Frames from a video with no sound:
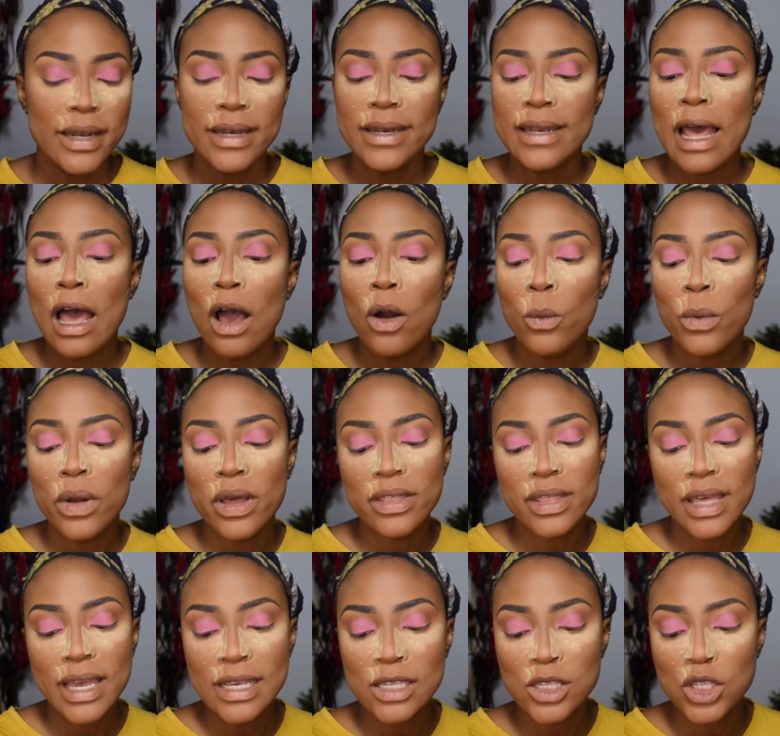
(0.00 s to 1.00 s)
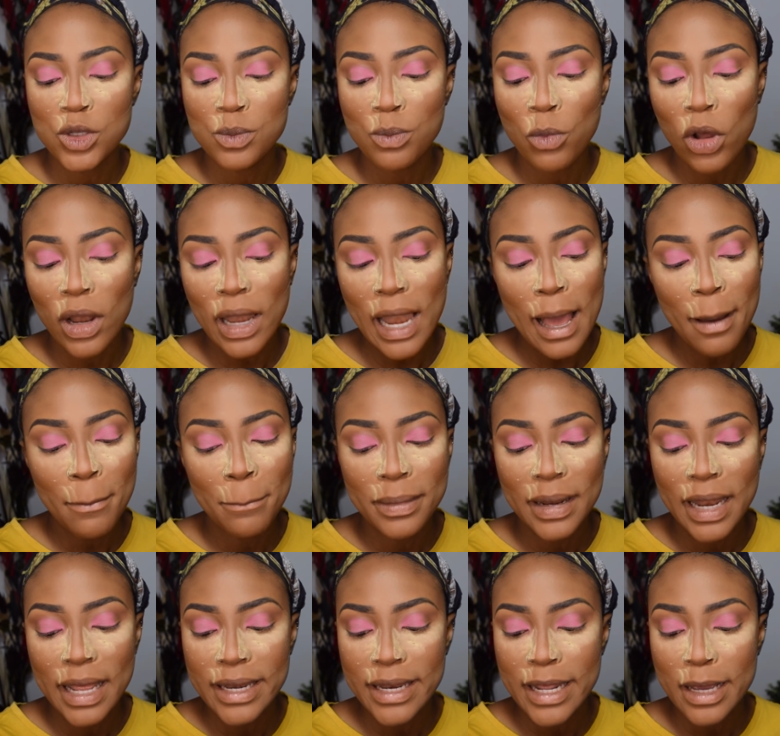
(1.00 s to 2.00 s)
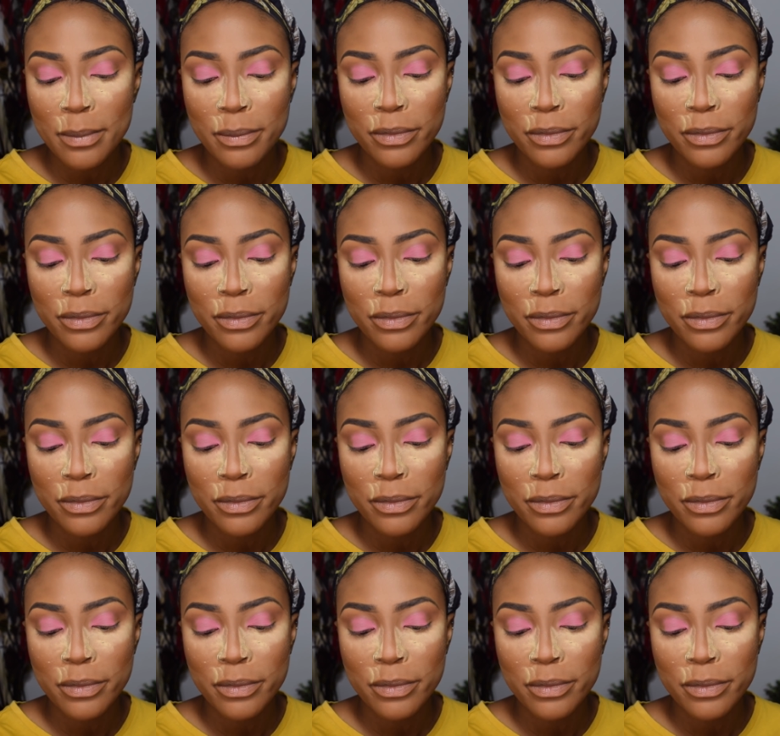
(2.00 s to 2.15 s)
Now with a smaller blending